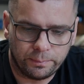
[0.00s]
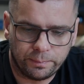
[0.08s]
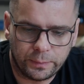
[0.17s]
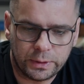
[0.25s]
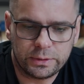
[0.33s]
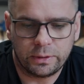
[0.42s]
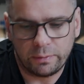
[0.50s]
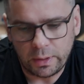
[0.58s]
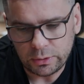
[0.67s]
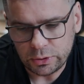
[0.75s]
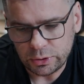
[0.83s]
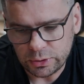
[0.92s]
There's
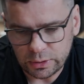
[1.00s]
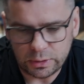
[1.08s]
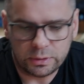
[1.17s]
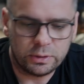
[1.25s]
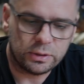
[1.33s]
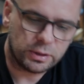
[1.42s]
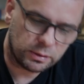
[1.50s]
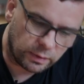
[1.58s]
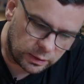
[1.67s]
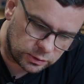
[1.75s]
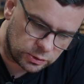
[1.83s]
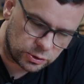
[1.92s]
advantages and
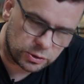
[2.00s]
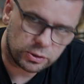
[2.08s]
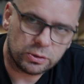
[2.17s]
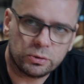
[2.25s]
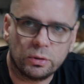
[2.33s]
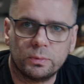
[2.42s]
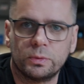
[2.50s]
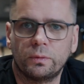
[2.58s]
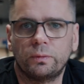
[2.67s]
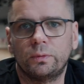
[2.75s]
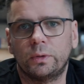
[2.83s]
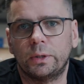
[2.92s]
disadvantages in terms
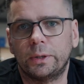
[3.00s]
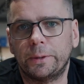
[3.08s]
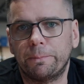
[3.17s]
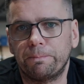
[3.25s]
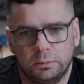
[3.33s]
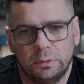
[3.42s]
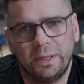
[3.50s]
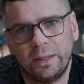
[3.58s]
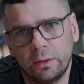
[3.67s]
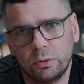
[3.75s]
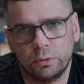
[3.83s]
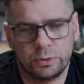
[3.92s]
of
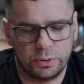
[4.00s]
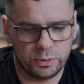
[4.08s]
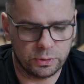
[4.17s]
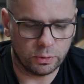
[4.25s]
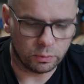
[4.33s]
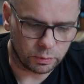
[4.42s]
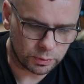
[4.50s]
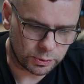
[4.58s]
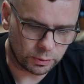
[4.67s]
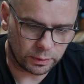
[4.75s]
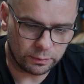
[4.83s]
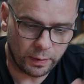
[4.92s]
laying cost and so on.
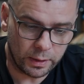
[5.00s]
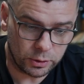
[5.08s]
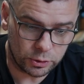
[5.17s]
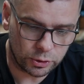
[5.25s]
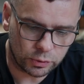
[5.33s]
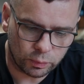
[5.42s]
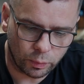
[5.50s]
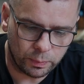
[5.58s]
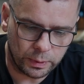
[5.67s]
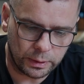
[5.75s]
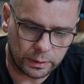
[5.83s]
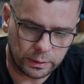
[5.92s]
So advantages would
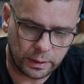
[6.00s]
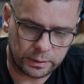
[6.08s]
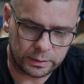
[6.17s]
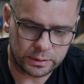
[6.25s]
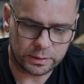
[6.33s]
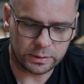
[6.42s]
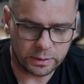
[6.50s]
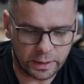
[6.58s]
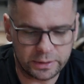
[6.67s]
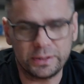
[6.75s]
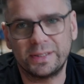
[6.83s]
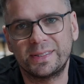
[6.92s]
be that it's
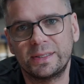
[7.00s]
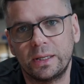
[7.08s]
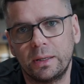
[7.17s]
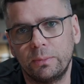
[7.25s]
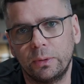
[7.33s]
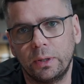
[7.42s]
nice and stable